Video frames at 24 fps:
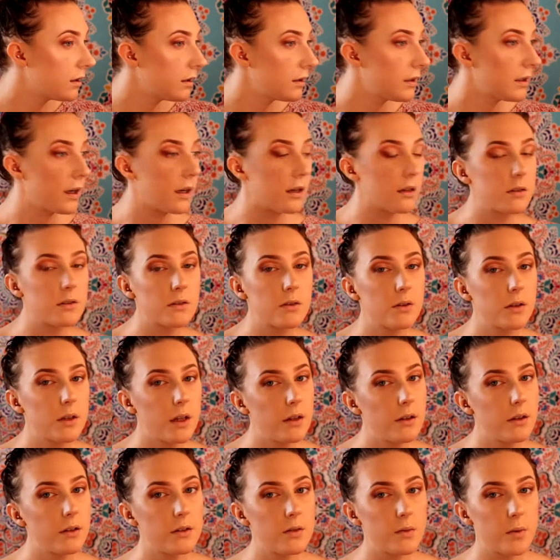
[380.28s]
There, so
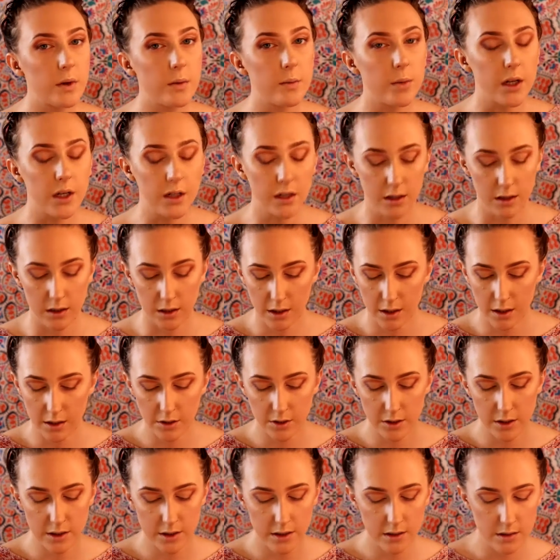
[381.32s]
that looks way better. Cut
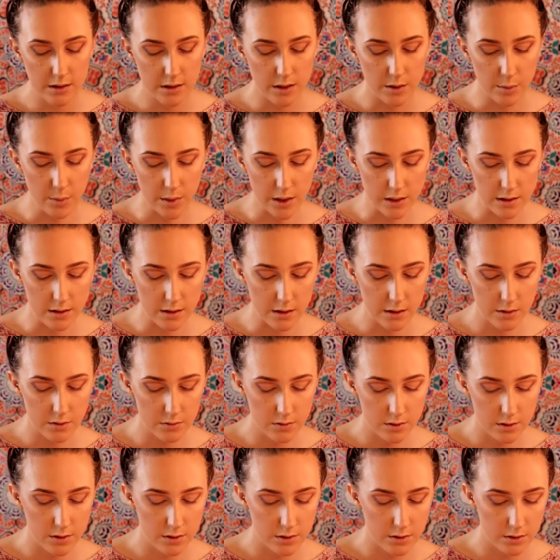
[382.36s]
creases can be
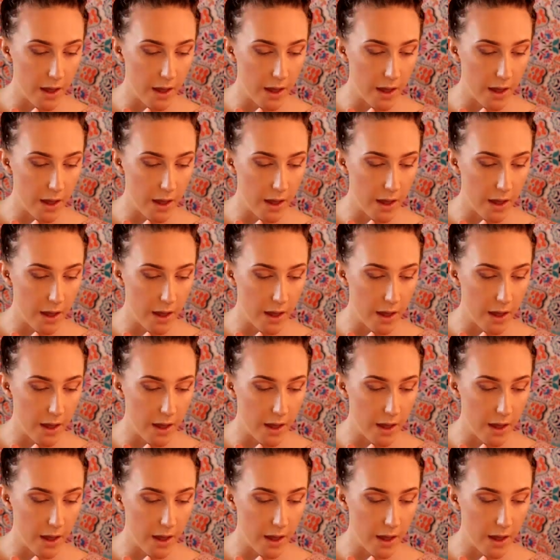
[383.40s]
saved.